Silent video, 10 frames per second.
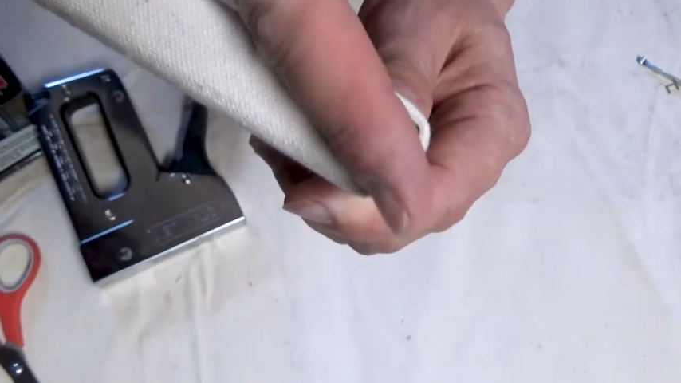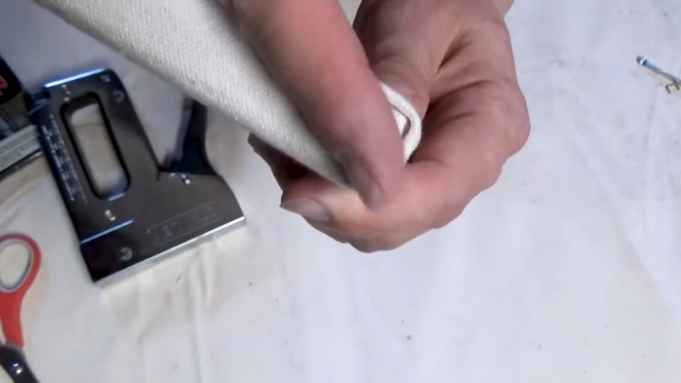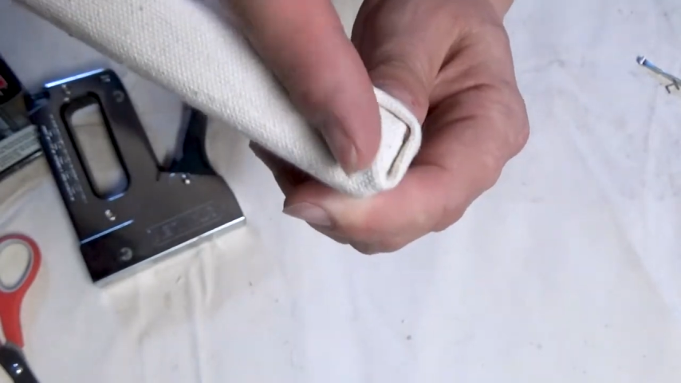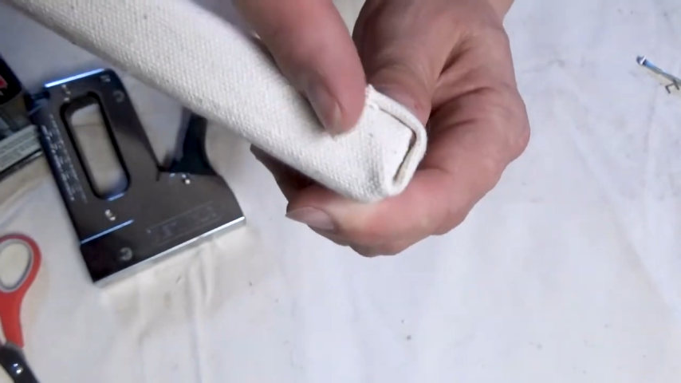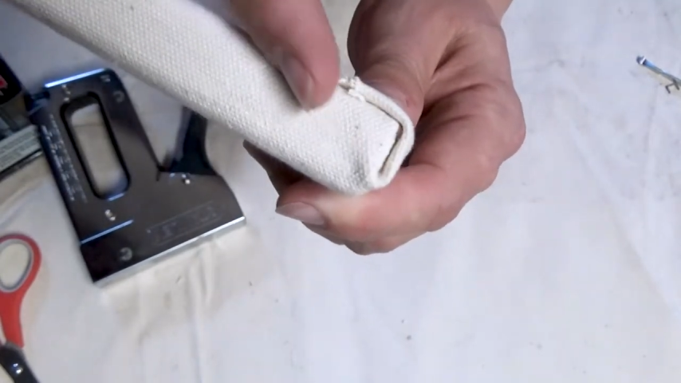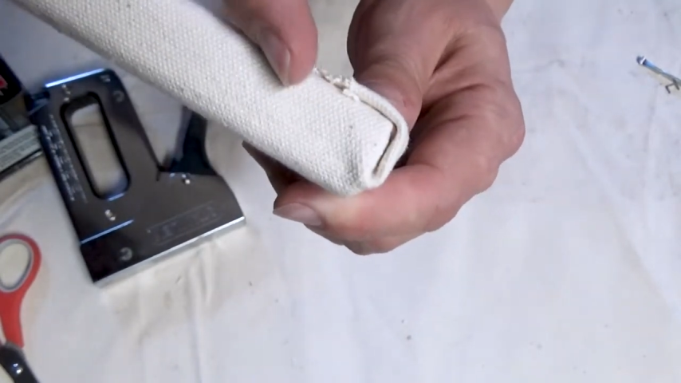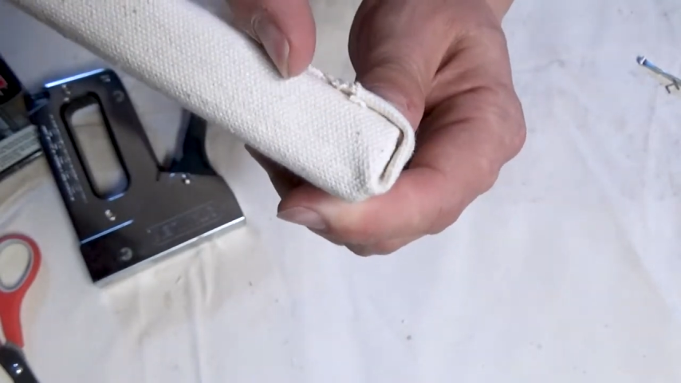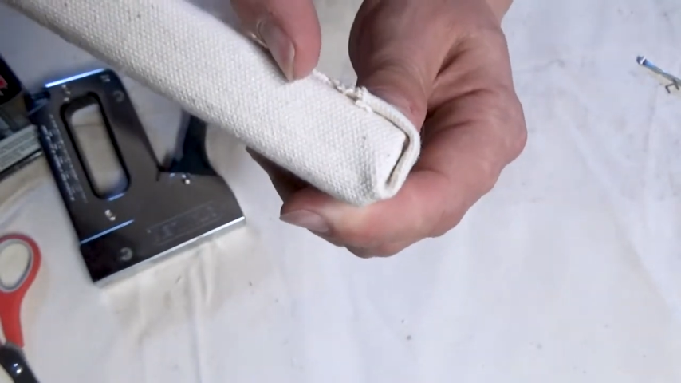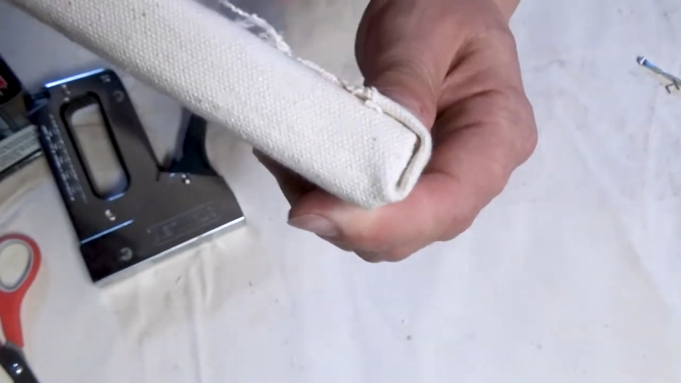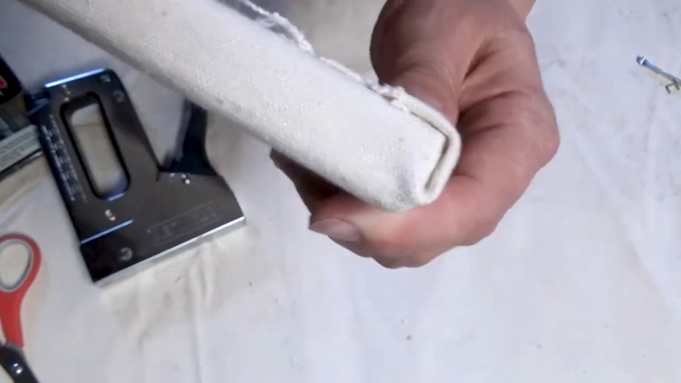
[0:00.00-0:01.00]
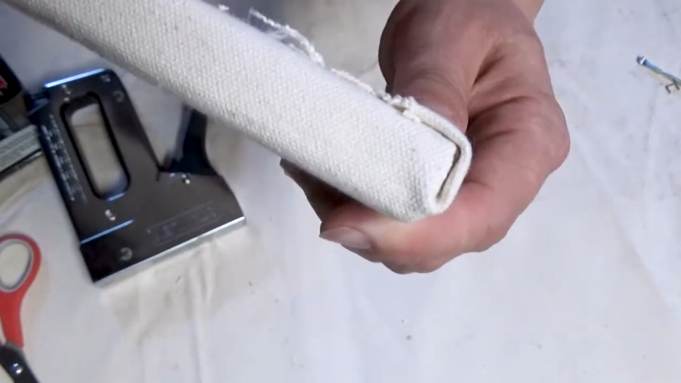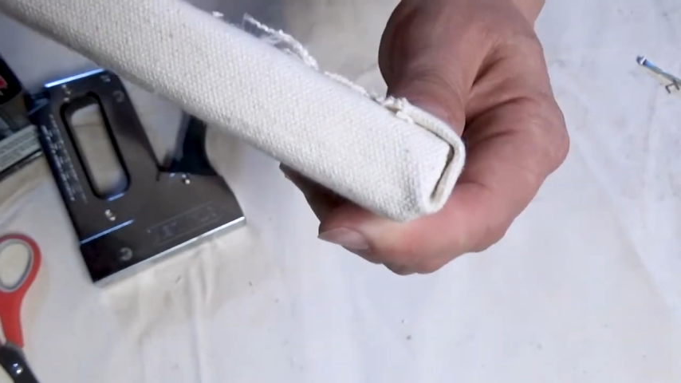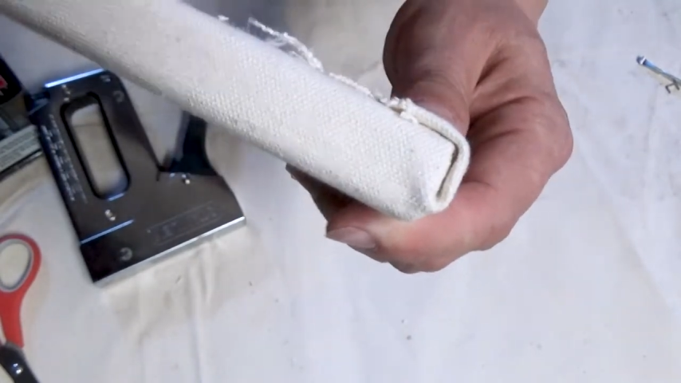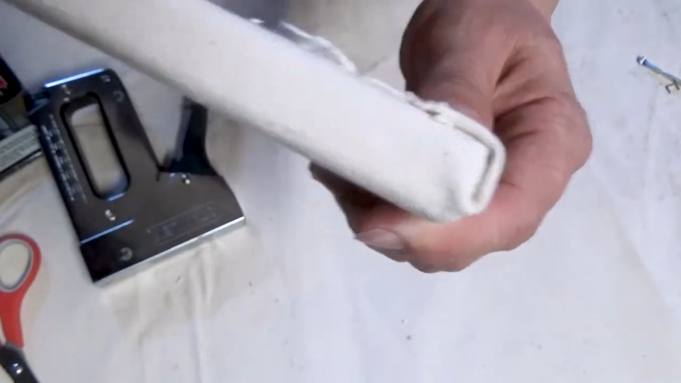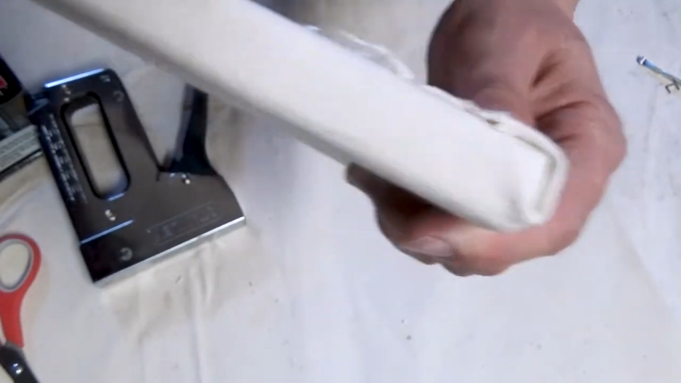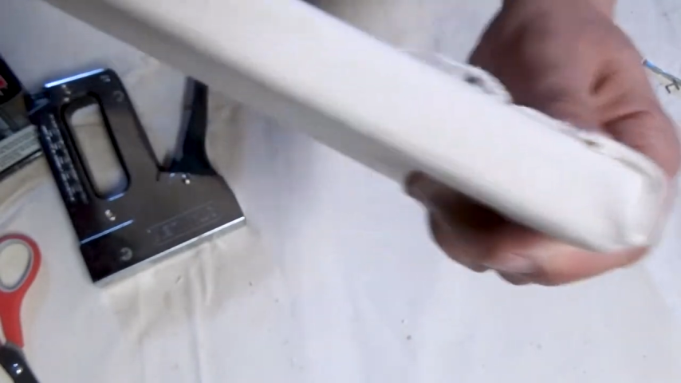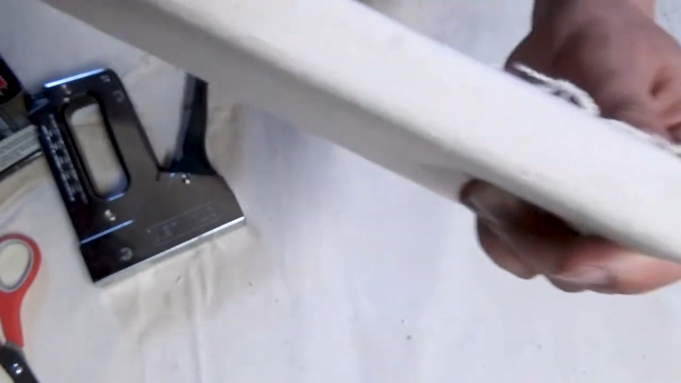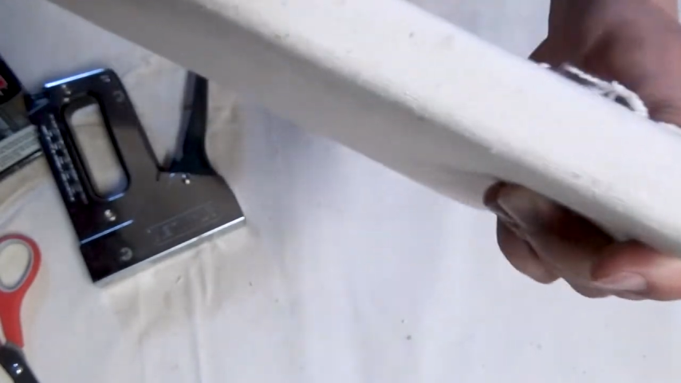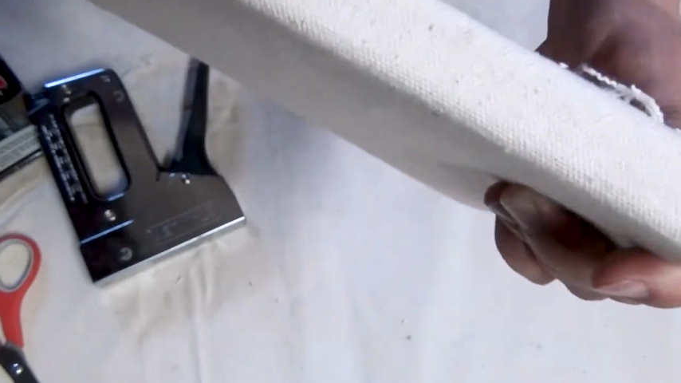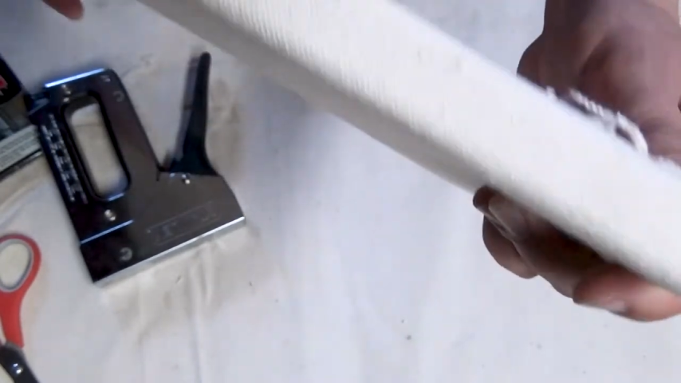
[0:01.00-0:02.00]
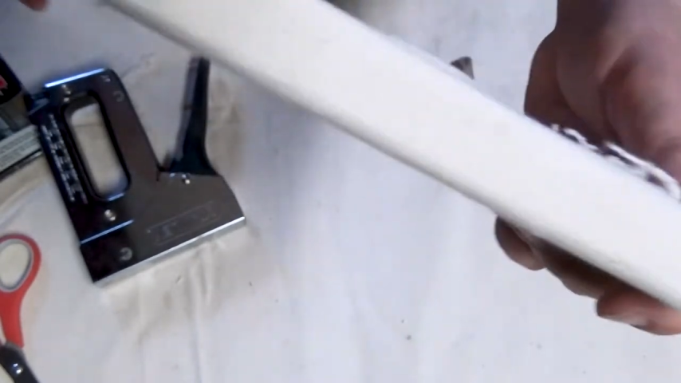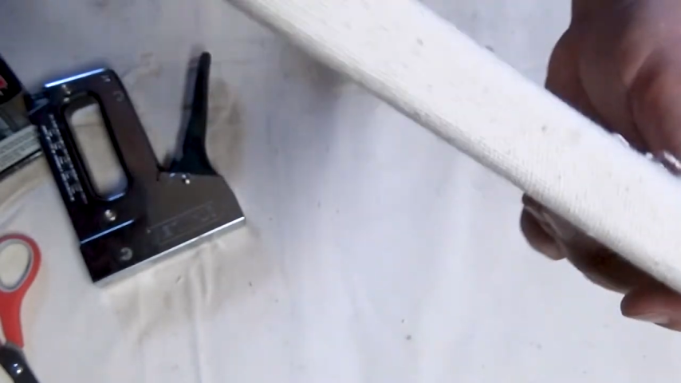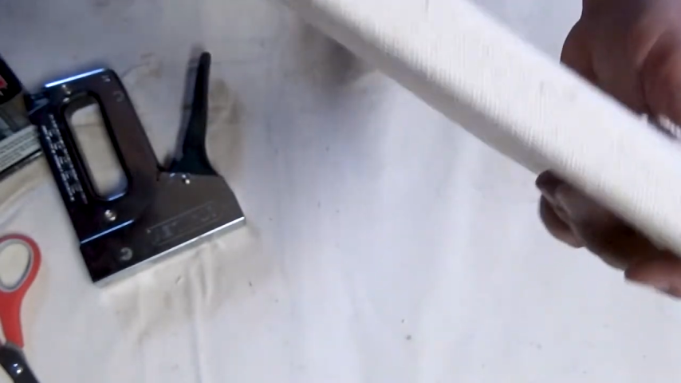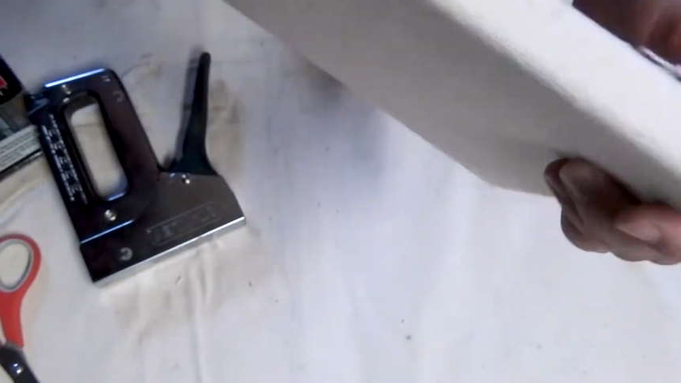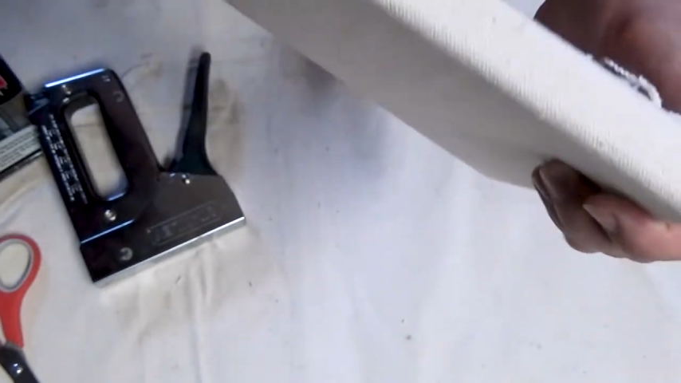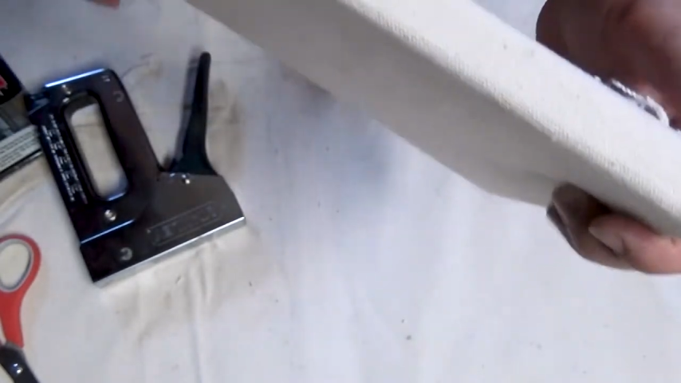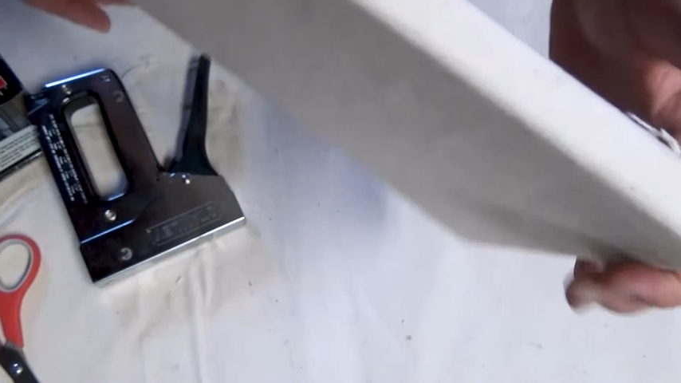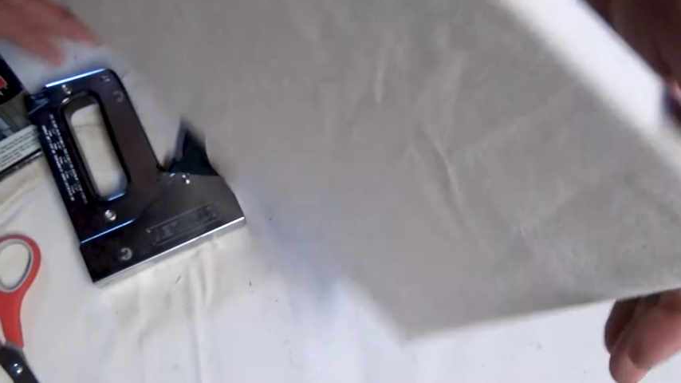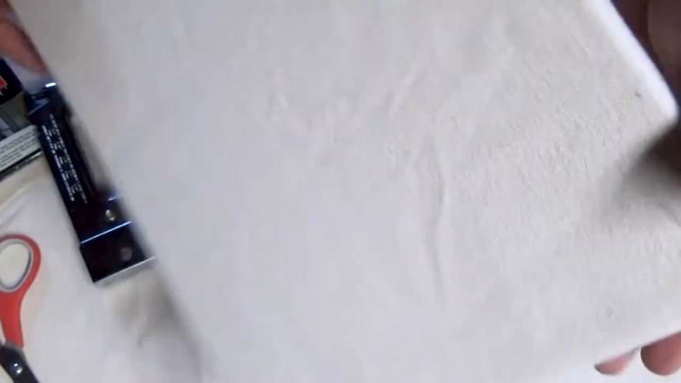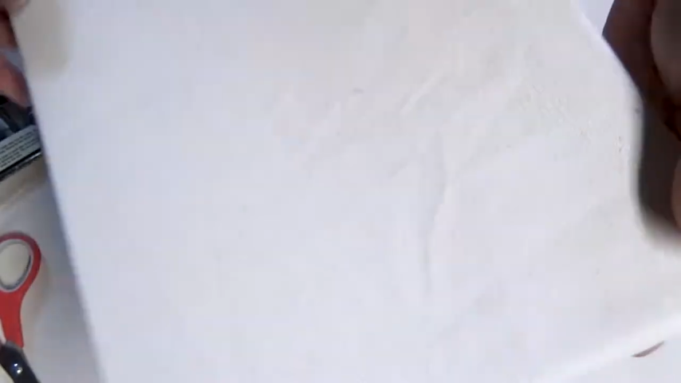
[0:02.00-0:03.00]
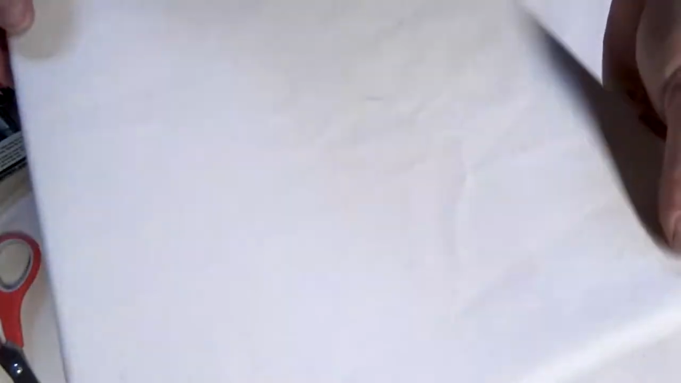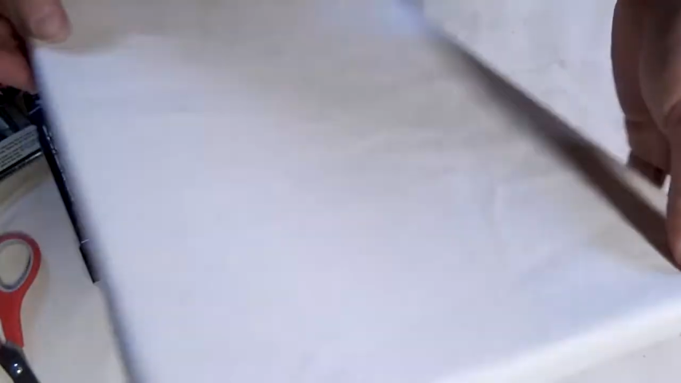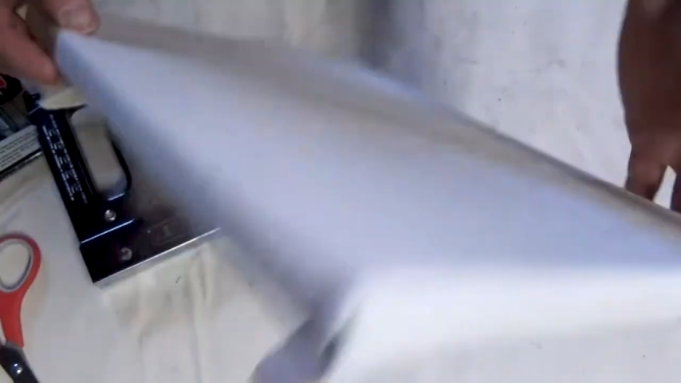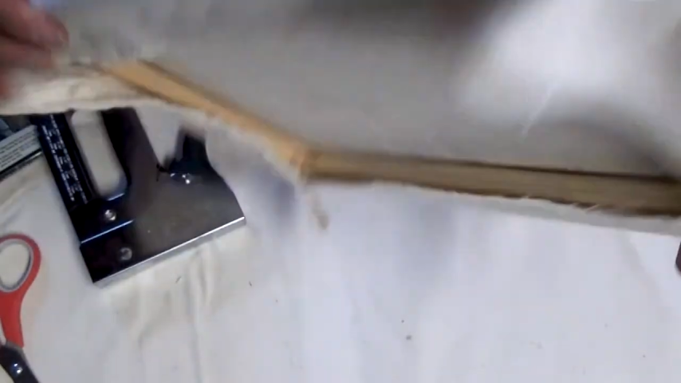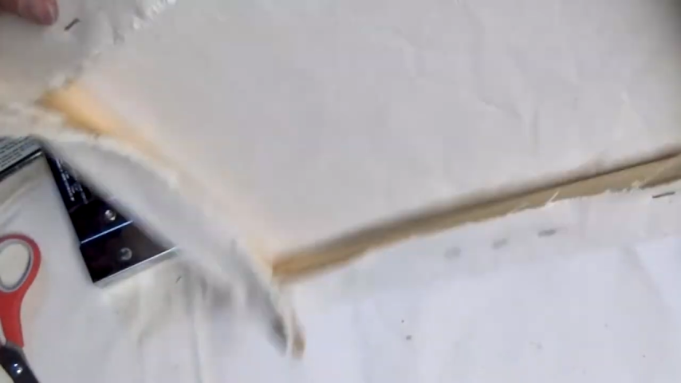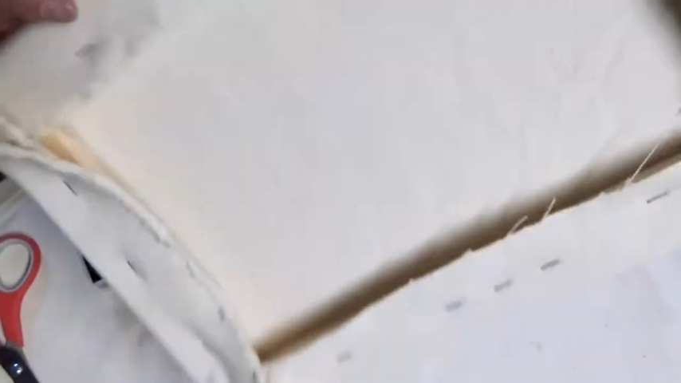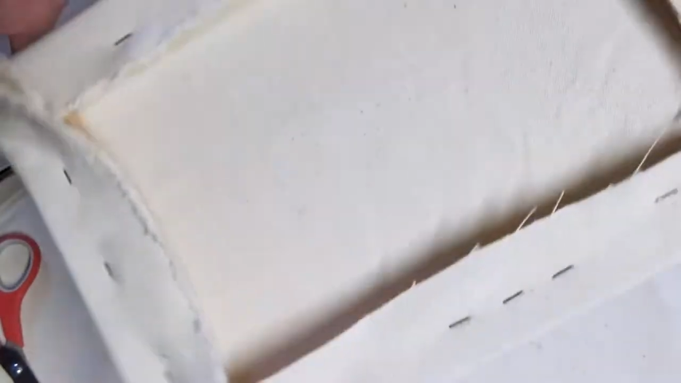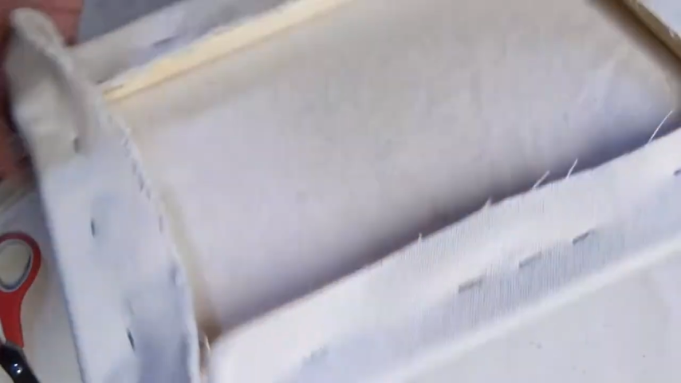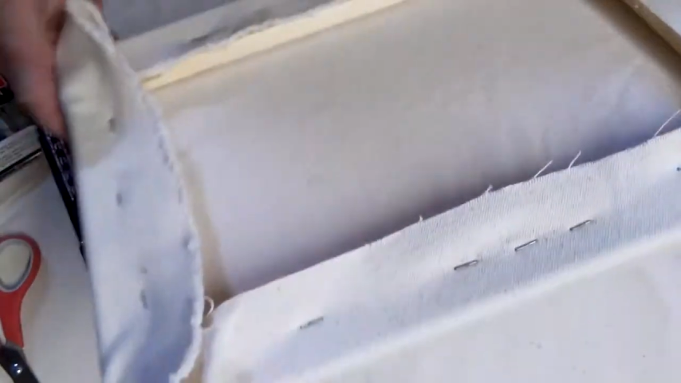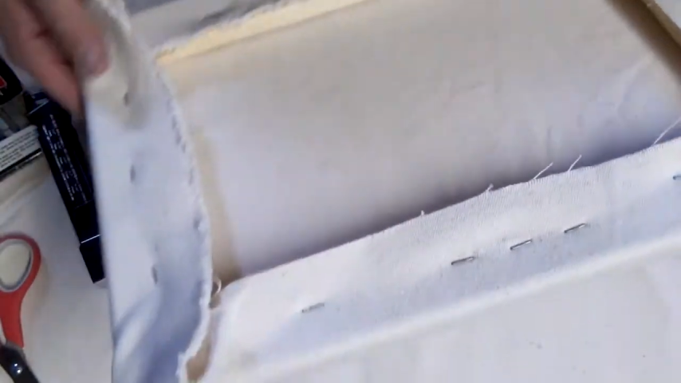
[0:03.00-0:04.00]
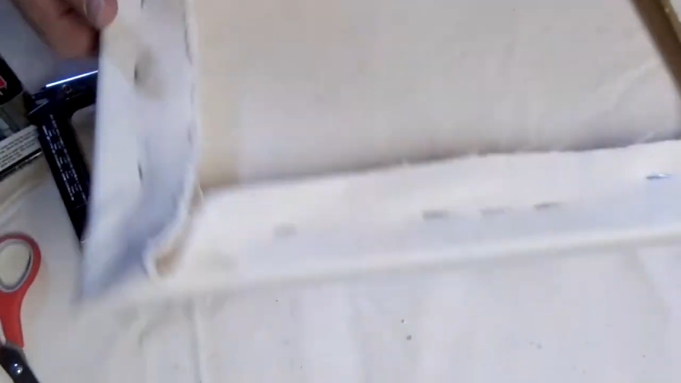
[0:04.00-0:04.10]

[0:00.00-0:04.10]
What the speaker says: Nobody's mouth can be seen.